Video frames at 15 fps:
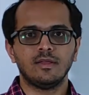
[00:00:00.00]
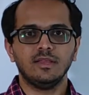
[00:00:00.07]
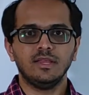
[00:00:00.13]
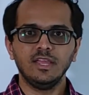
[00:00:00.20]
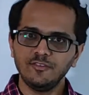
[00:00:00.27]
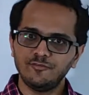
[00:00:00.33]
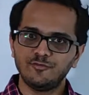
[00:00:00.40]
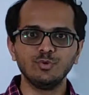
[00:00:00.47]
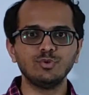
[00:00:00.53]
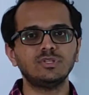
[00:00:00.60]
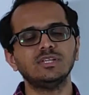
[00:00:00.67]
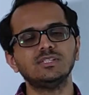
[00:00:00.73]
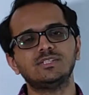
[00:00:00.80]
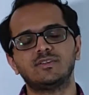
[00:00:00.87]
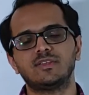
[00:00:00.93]
In
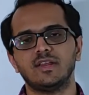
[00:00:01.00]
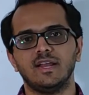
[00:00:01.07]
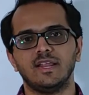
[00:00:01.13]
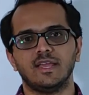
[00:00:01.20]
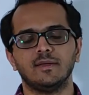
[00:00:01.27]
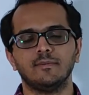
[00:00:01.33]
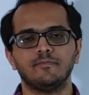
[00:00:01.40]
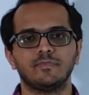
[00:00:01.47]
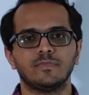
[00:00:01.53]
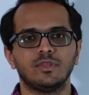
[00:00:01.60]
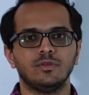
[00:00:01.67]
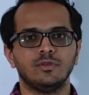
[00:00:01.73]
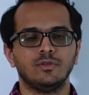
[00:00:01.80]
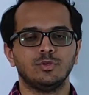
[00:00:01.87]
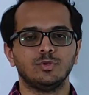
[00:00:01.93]
futures trading,
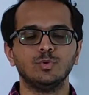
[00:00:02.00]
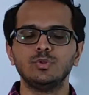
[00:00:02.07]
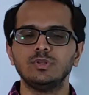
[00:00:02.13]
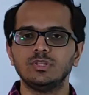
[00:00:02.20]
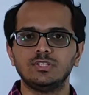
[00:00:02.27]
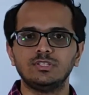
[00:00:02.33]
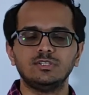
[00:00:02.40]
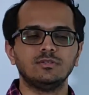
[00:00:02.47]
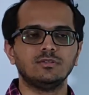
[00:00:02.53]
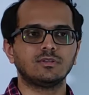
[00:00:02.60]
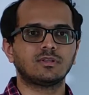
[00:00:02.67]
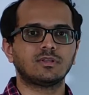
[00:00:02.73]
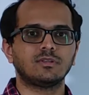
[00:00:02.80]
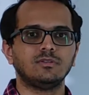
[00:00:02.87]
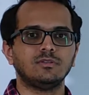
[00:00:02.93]

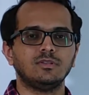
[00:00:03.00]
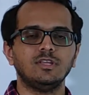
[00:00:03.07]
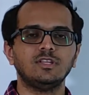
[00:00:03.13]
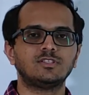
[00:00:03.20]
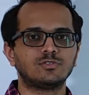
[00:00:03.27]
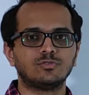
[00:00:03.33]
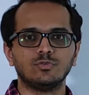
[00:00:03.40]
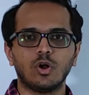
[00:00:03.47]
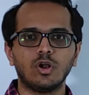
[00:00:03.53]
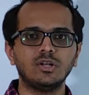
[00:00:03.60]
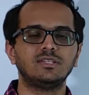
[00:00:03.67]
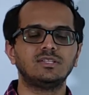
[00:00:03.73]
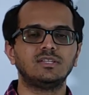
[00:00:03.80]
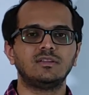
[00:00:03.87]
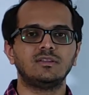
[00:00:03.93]
it's
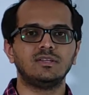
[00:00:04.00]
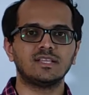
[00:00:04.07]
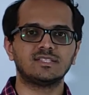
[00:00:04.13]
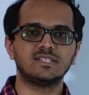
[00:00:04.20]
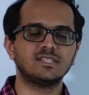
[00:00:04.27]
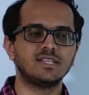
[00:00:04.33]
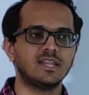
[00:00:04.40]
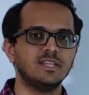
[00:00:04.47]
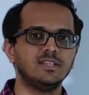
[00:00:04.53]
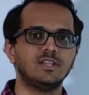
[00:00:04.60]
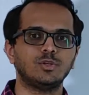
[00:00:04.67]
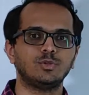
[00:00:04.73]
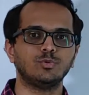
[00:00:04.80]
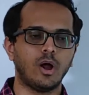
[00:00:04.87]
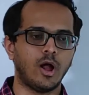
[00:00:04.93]
not necessary
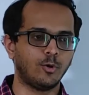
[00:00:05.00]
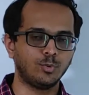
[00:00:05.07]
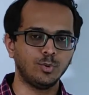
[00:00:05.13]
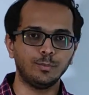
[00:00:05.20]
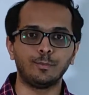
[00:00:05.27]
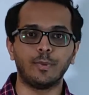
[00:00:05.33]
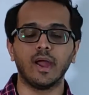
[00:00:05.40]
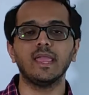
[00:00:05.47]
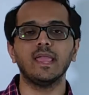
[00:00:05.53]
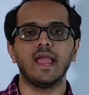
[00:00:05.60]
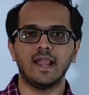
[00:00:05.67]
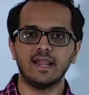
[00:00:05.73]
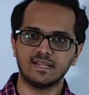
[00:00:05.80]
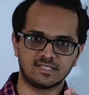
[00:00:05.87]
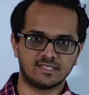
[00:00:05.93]
that you have to buy
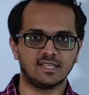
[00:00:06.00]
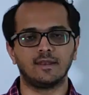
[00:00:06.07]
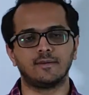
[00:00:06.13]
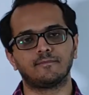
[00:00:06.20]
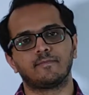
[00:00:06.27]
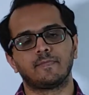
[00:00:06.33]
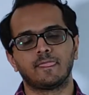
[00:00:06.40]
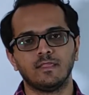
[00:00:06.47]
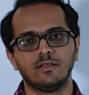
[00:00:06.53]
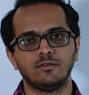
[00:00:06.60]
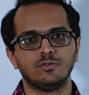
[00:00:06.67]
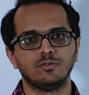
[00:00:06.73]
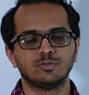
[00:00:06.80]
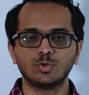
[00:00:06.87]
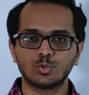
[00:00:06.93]
and sell.
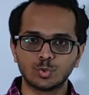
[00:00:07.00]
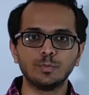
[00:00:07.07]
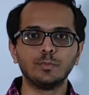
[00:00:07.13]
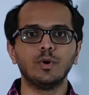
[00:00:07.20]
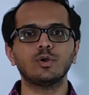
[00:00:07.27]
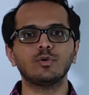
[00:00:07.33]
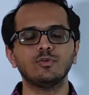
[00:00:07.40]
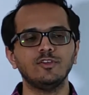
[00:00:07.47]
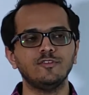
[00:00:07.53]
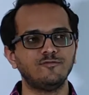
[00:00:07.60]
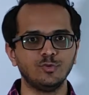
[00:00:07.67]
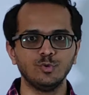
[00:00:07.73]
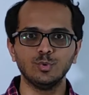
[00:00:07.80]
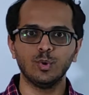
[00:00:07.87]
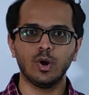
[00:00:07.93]
So tomorrow
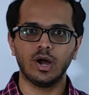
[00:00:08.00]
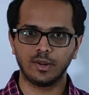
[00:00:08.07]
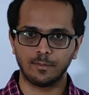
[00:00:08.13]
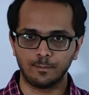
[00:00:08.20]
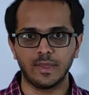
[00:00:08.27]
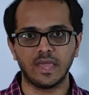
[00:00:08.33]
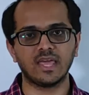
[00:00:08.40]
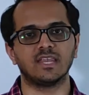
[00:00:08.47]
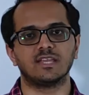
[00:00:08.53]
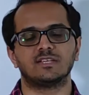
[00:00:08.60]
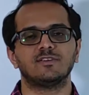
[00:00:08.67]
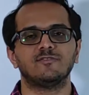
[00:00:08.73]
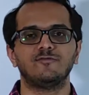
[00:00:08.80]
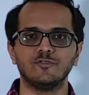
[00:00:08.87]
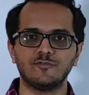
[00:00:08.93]
if you are bearish,
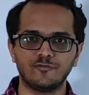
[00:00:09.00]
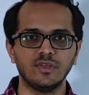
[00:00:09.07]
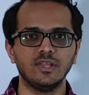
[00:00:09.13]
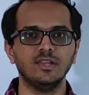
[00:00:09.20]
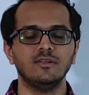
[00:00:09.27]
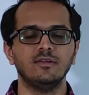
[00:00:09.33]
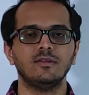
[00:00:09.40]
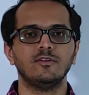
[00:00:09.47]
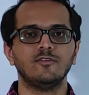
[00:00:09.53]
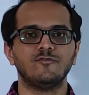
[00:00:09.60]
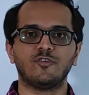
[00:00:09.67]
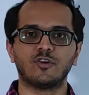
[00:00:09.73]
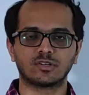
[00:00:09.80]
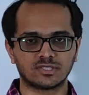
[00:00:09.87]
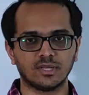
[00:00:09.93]
if you feel
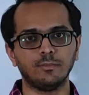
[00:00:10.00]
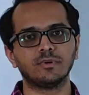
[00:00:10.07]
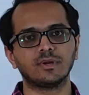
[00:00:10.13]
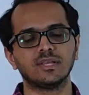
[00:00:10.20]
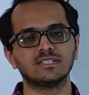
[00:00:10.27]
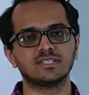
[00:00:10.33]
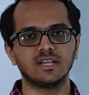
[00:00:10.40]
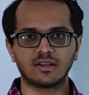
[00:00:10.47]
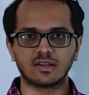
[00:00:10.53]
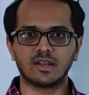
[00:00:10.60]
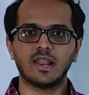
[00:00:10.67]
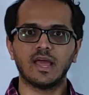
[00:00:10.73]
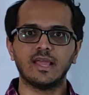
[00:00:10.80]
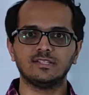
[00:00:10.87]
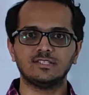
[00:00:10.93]
for some reason
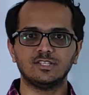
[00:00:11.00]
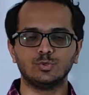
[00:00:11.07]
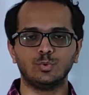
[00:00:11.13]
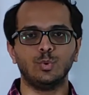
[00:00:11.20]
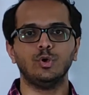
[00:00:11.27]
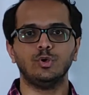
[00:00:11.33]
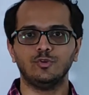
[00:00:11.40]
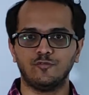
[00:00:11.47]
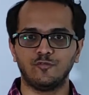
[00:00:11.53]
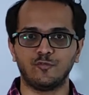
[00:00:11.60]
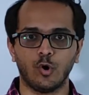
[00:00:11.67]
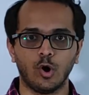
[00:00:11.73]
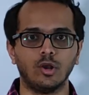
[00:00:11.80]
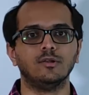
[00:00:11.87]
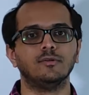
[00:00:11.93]
Reliance is going to
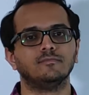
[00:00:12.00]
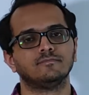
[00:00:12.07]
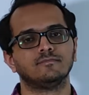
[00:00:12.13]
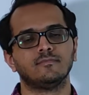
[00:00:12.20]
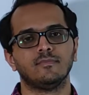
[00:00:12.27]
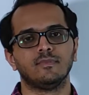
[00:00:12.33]
fall,